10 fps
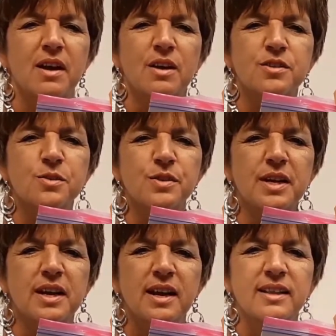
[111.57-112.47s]
And so
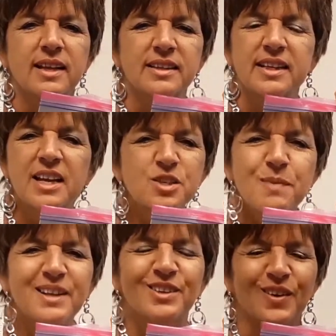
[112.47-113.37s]
they let the kids
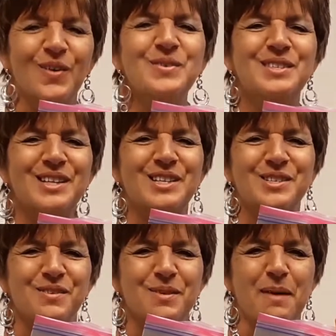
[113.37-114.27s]
make their own
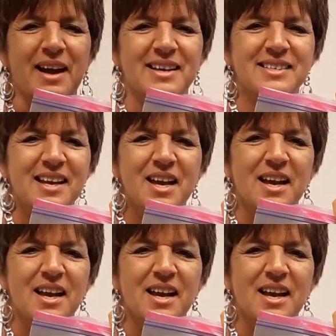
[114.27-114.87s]
sensory bags